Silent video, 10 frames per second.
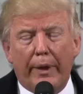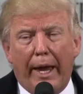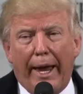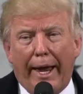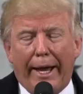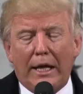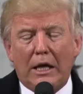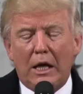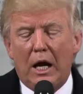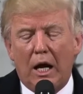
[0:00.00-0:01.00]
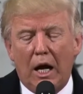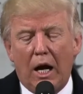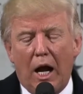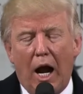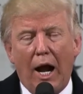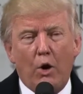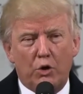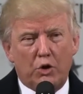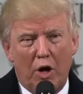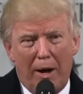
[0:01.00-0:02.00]
And I
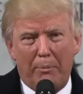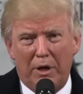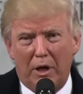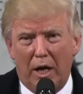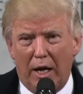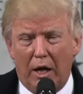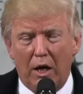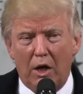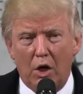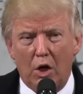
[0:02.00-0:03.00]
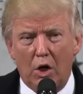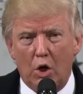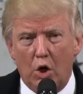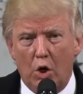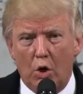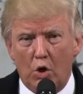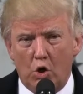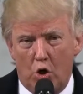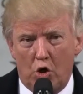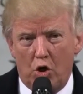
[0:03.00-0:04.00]
also happen to like
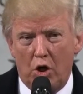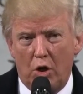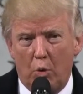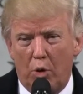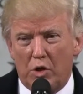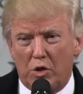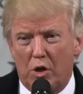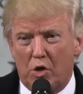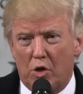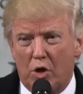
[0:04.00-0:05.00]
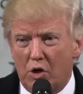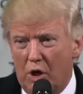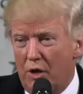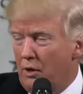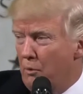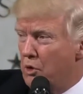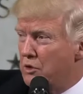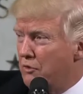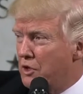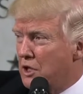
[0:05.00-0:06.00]
Churchill, Winston Churchill. I think
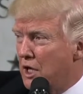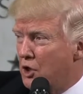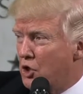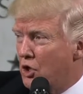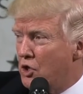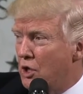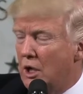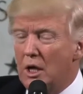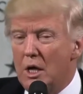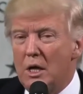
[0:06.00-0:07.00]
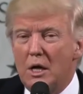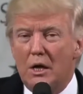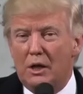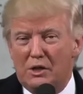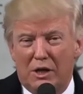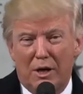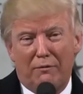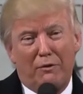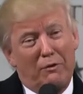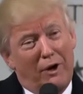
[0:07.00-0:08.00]
most of us like Churchill. Doesn't
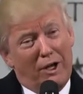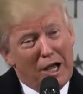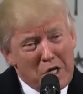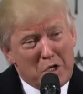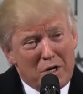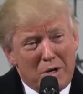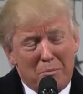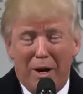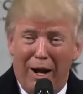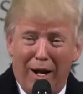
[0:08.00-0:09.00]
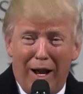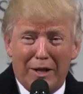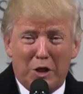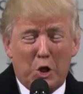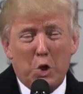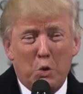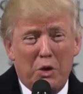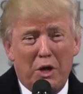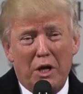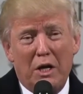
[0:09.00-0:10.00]
come from our country, but had a lot to do
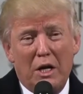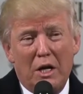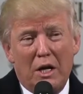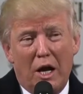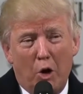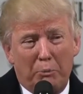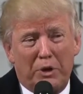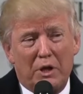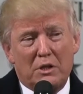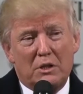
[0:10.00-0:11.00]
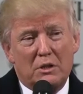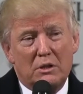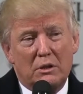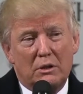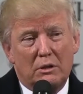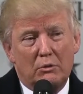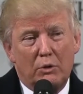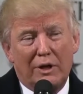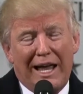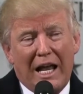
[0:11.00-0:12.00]
with it, helped us,
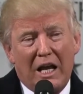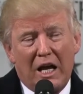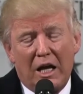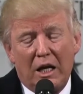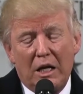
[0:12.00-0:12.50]
real ally.